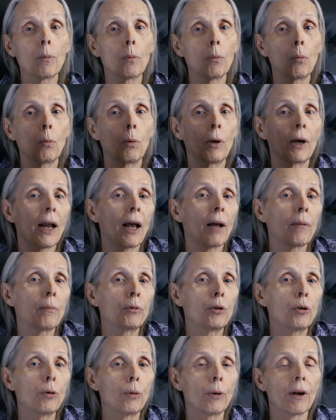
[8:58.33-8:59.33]
without
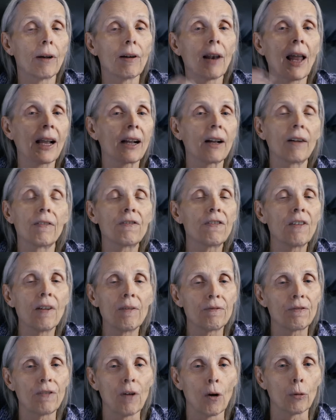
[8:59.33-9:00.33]
doing it like a
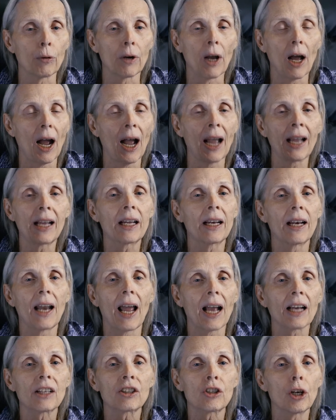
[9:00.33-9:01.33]
flip phone. I can
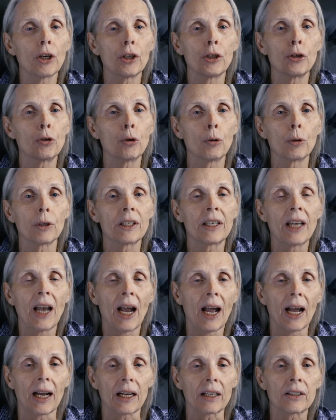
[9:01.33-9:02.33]
actually do a
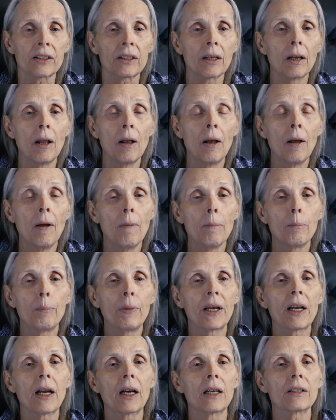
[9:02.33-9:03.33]
text
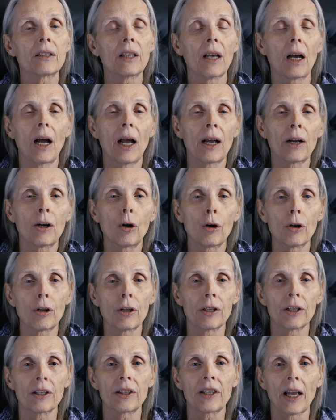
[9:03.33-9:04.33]
because I go
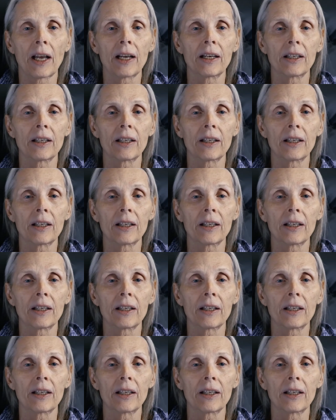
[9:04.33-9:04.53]
to the thing